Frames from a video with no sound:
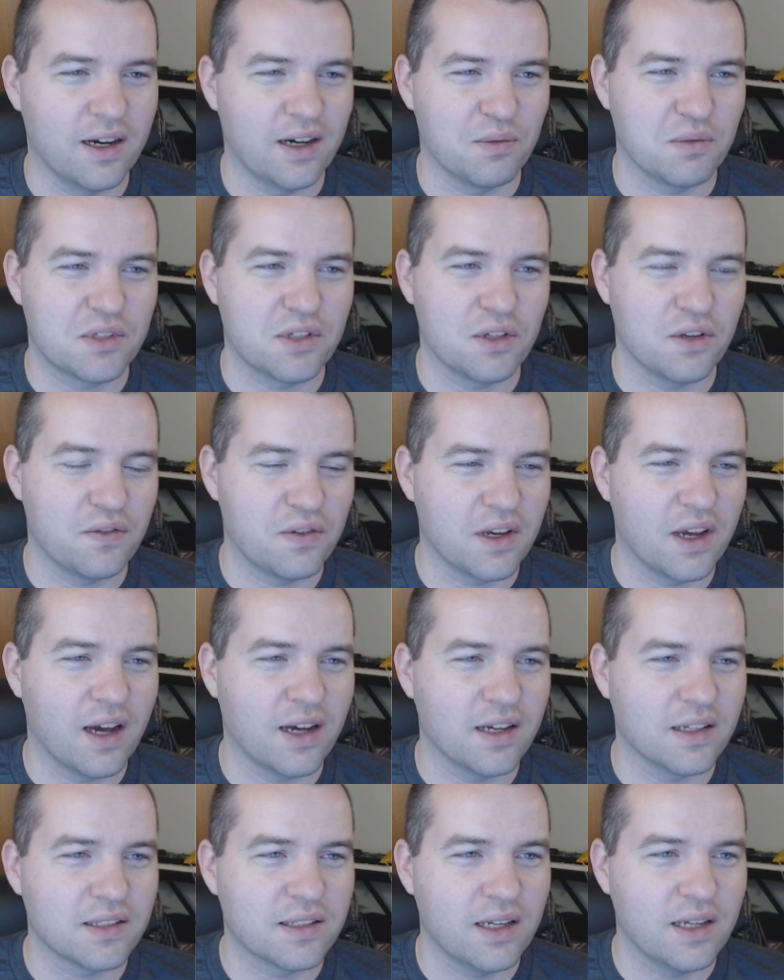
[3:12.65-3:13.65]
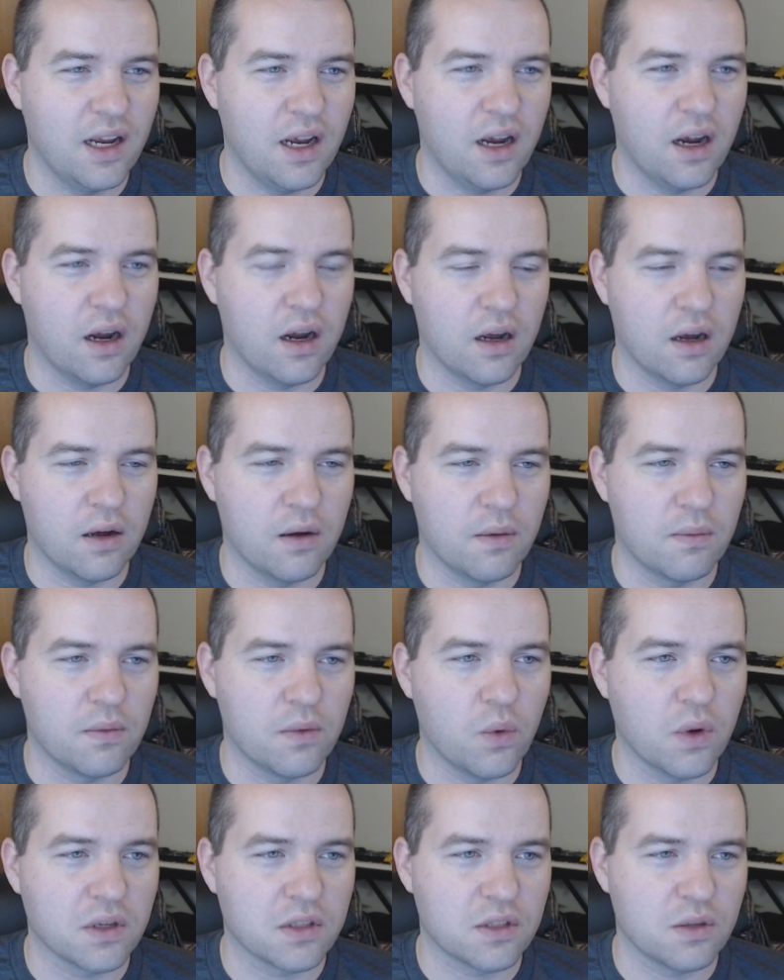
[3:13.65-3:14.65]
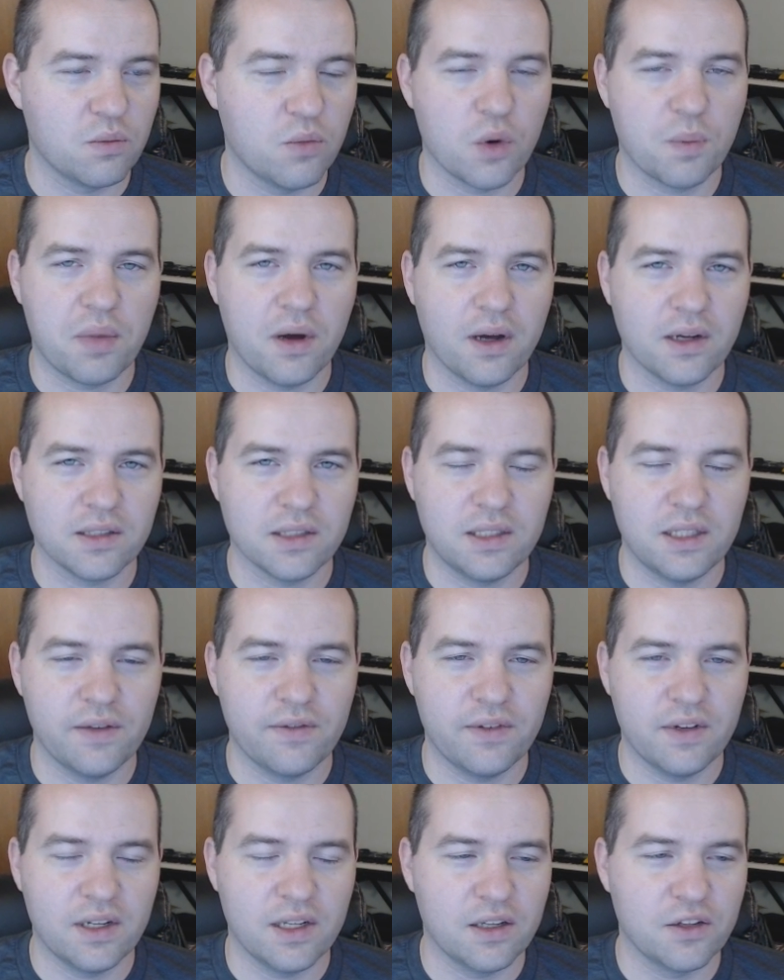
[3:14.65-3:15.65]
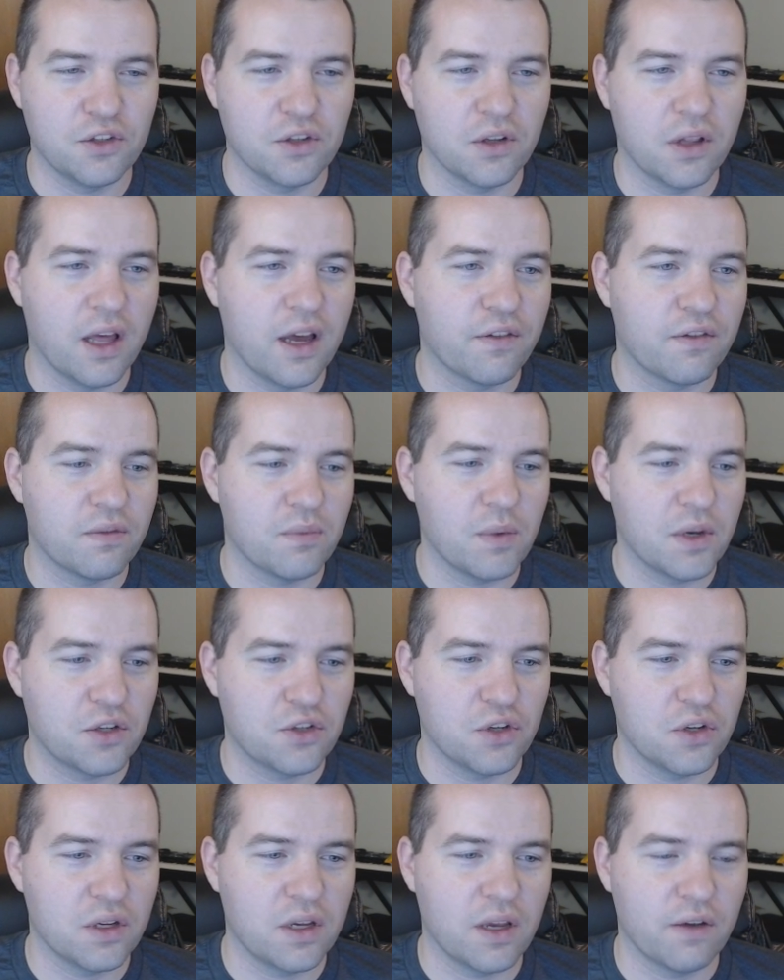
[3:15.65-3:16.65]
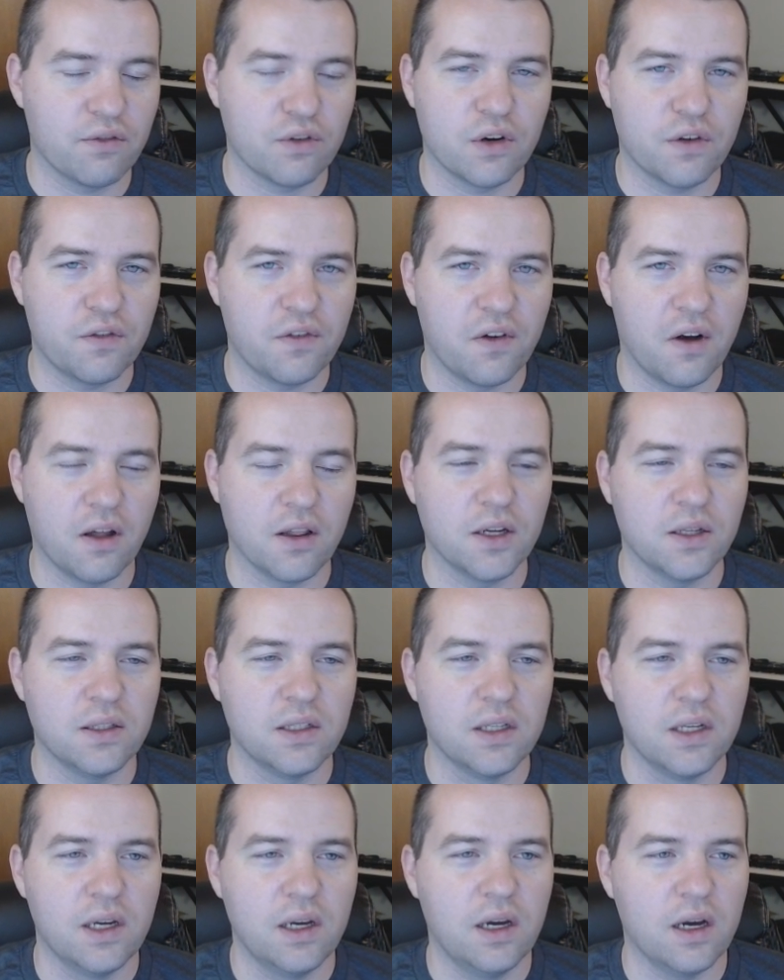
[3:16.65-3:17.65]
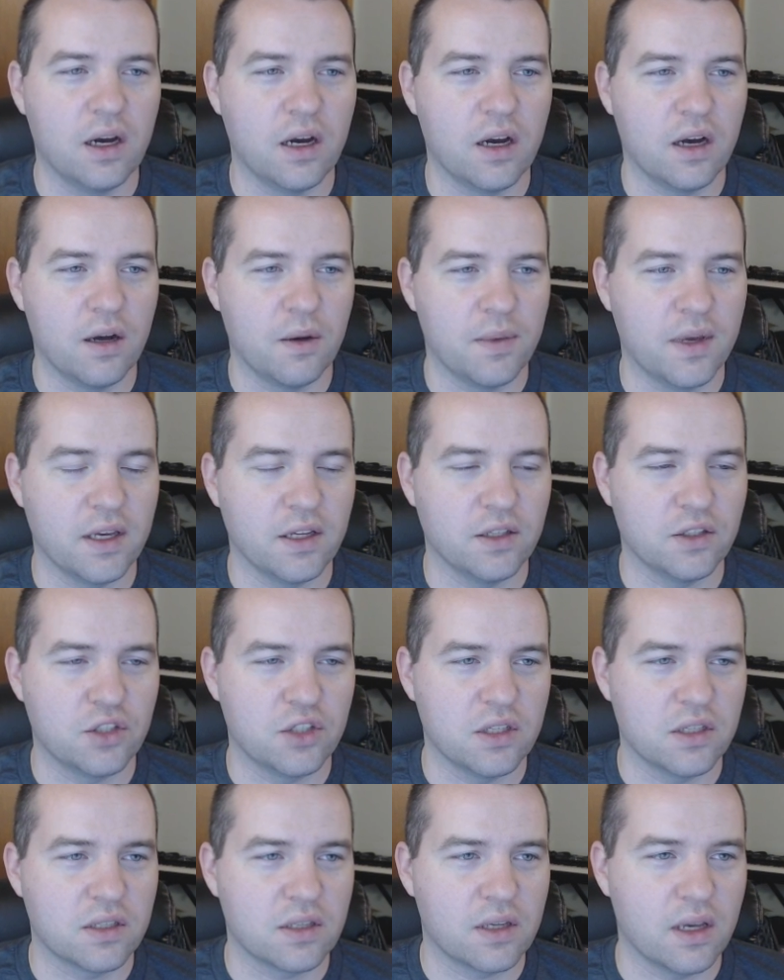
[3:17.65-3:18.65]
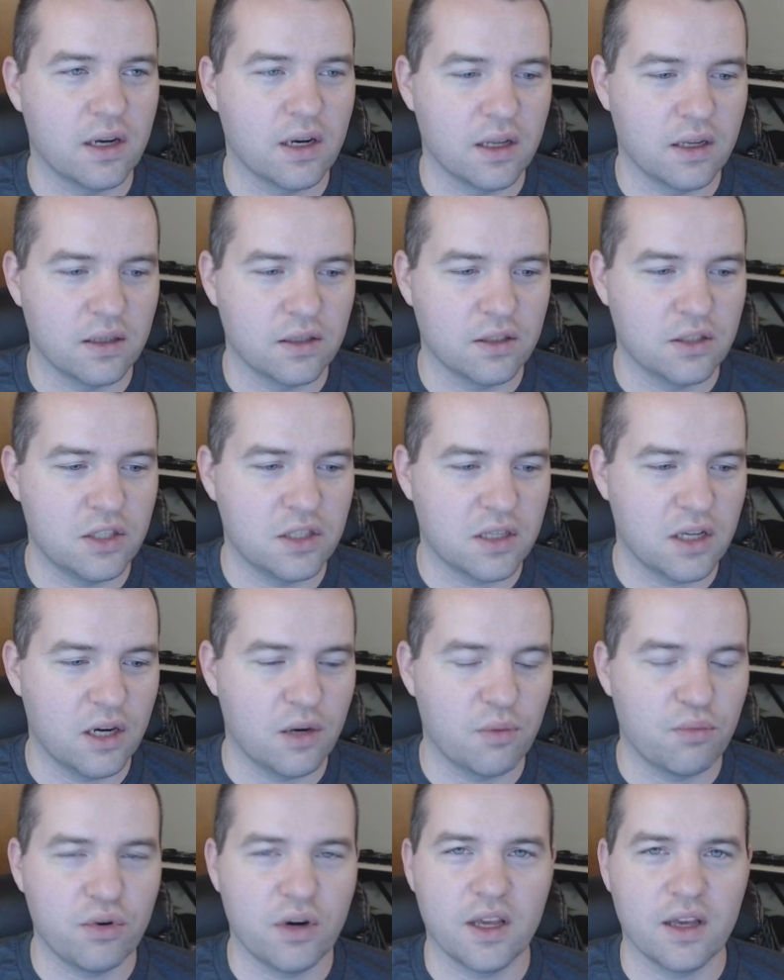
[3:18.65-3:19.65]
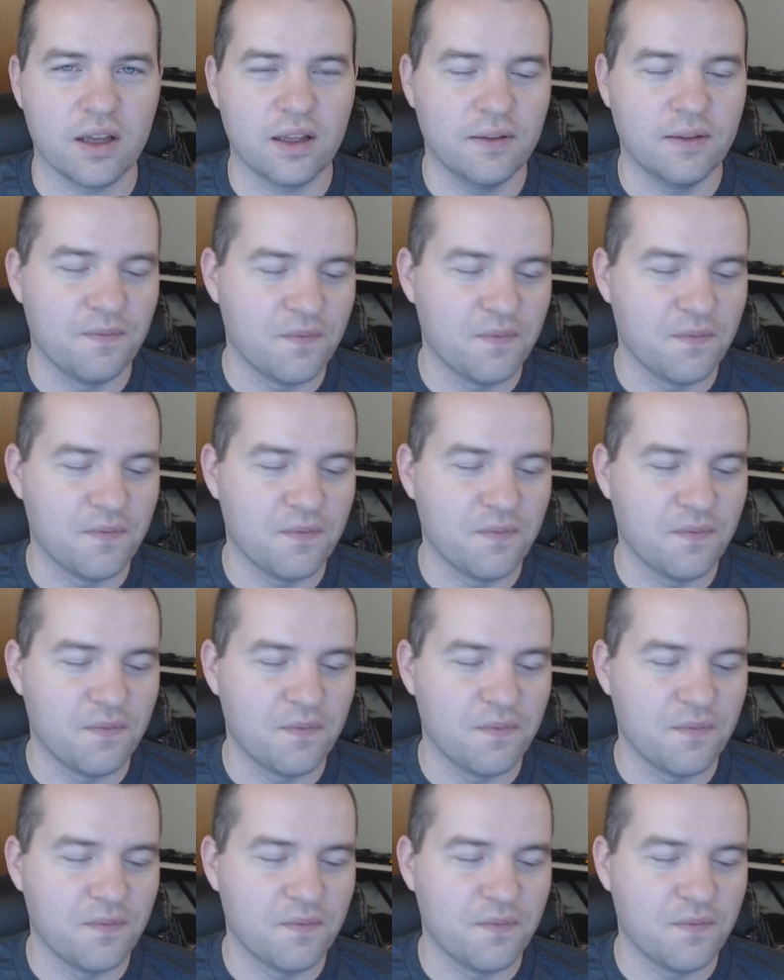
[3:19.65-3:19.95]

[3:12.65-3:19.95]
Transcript: So if you guys want some more positivity in your life, make sure you give her a follow, and she's gonna bring it.